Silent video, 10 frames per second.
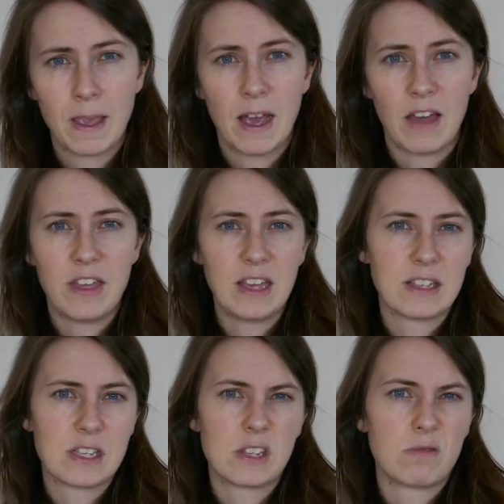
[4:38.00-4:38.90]
I think
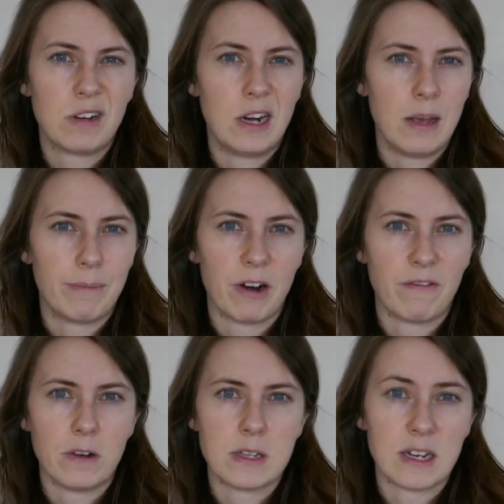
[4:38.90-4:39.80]
this is really a
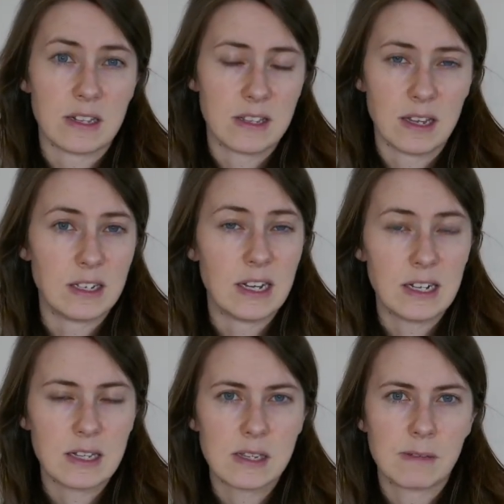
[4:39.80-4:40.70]
preference in
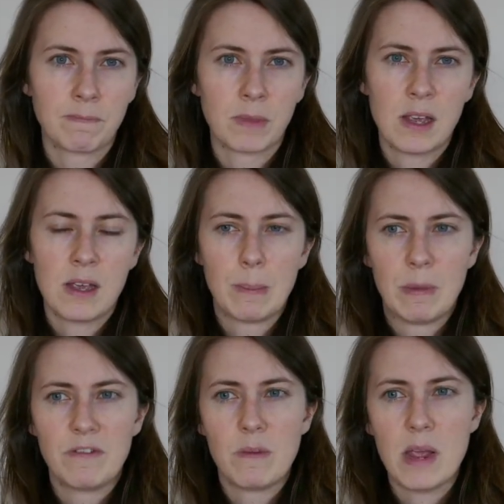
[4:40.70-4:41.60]
aesthetics.
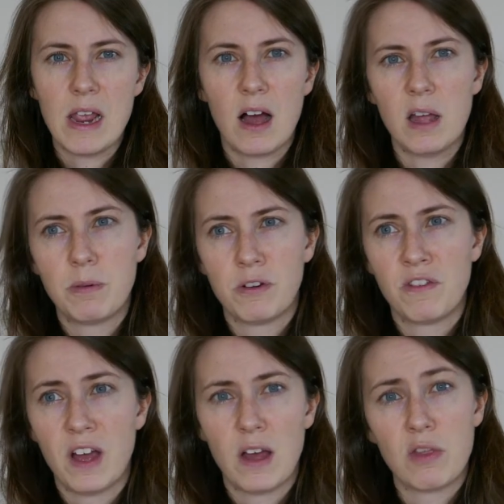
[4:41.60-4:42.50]
But for me, I
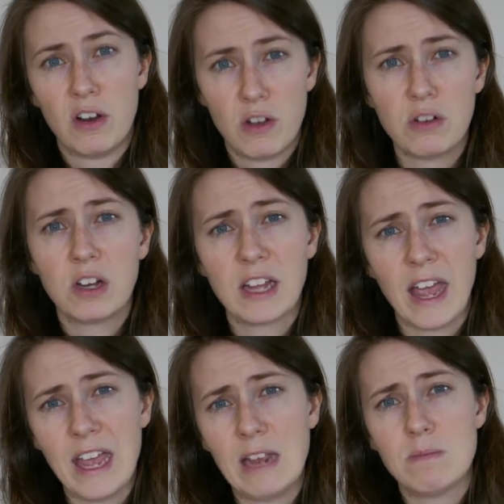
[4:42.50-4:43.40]
prefer the longer
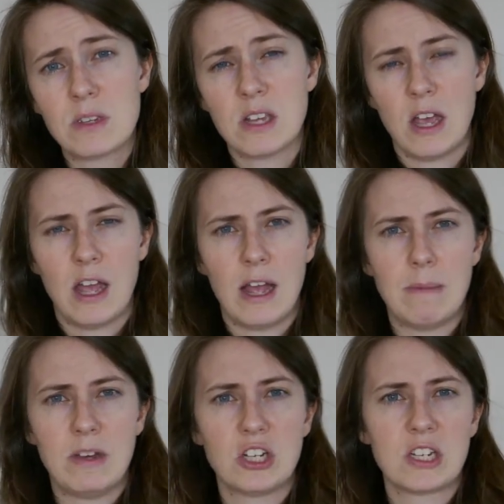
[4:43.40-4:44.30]
games.
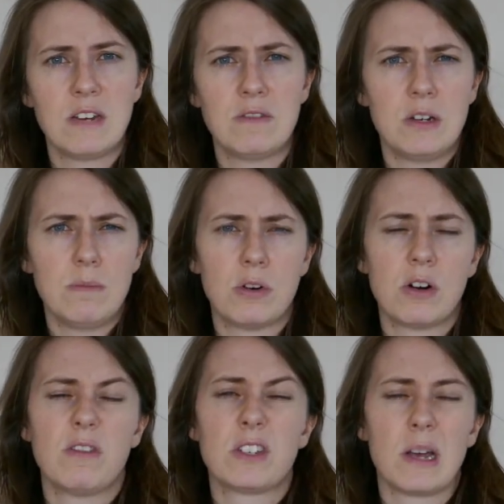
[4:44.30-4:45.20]
It just gives you
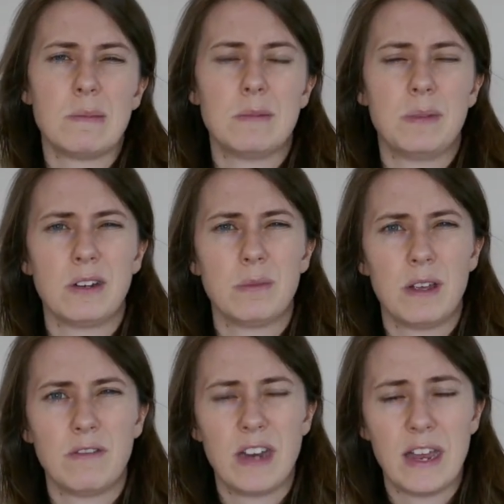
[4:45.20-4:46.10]
more of a time to build a
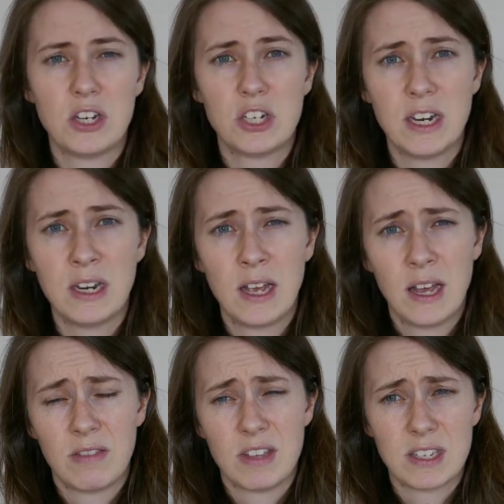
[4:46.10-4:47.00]
bit of an engine.
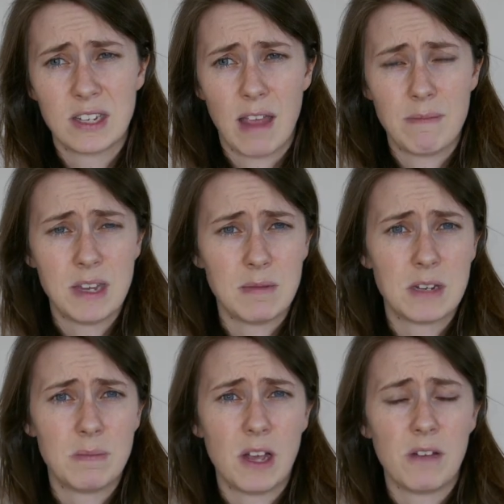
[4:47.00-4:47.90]
This game seems
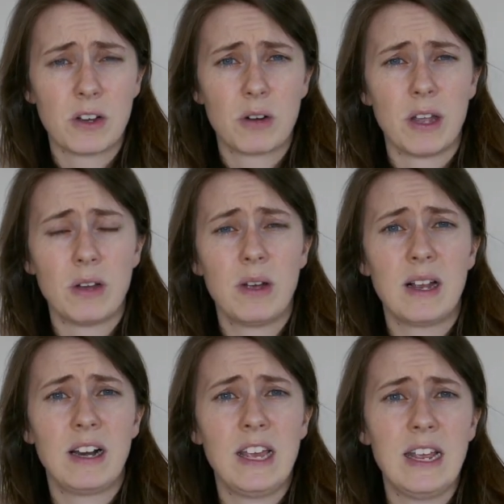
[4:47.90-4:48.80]
to be over quite
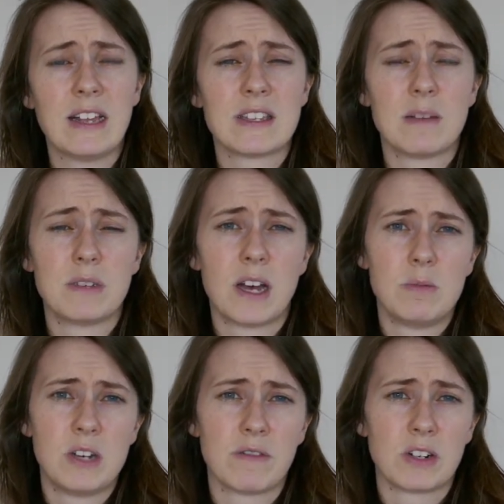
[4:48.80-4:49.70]
quickly and
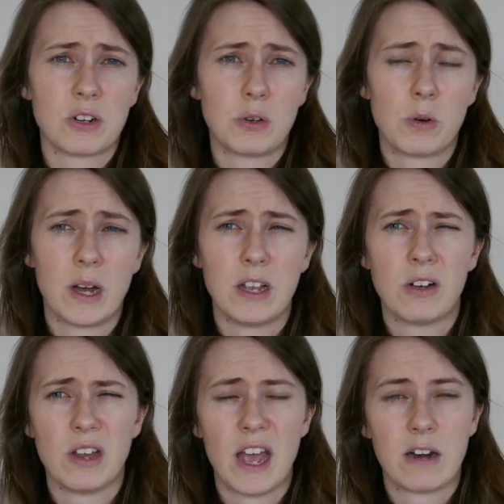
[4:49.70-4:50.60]
sometimes you haven't quite
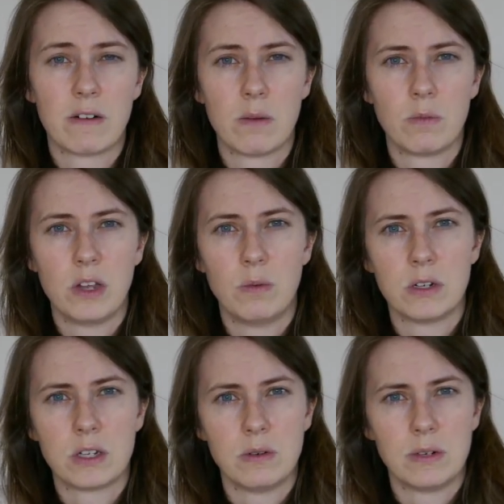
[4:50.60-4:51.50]
got your head around what you
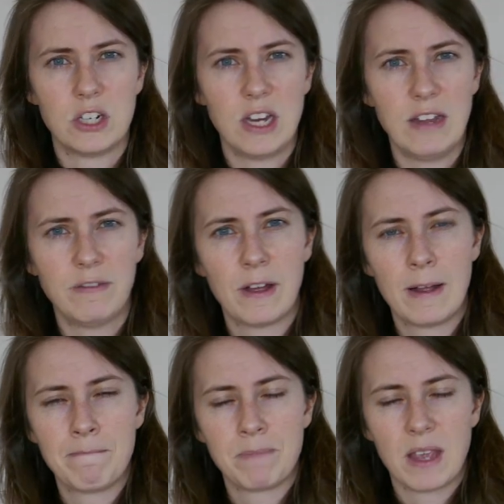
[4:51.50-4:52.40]
want to achieve
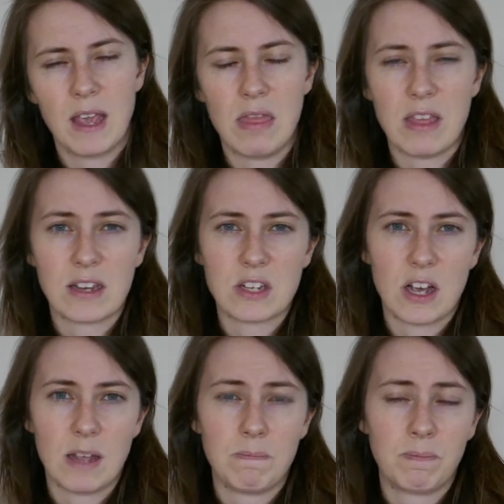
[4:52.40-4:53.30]
in that
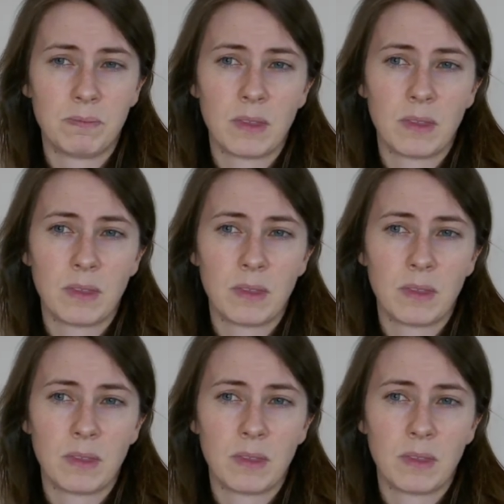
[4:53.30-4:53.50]
time.